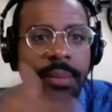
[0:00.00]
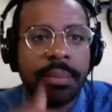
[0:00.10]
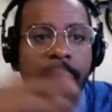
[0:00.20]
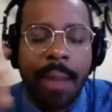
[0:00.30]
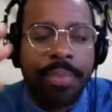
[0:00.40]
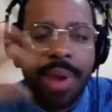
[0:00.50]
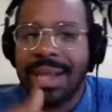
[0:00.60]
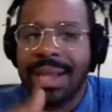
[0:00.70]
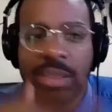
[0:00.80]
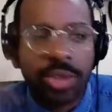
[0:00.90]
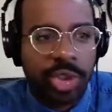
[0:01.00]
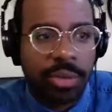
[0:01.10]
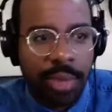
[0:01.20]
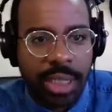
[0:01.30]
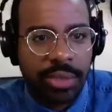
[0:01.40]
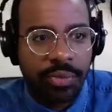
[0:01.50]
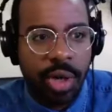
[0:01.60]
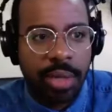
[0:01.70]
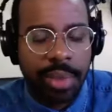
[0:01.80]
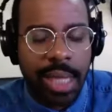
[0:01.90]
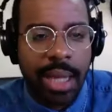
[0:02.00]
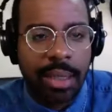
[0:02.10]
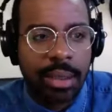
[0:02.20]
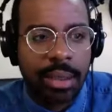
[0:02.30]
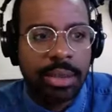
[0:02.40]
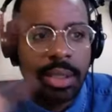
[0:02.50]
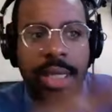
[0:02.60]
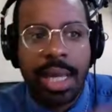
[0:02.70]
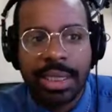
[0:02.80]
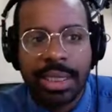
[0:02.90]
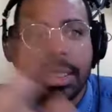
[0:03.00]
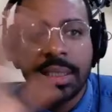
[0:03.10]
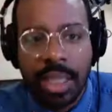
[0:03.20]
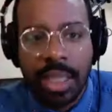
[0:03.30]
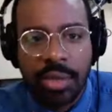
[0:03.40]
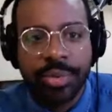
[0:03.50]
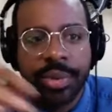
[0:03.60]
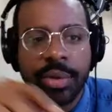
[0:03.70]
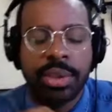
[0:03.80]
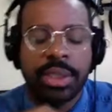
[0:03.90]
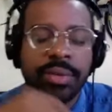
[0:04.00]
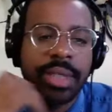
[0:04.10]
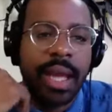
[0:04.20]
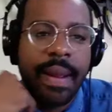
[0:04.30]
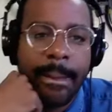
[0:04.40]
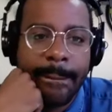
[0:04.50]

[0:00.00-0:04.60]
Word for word: by practicing too much in one block. So I like to get it done over a course of a day.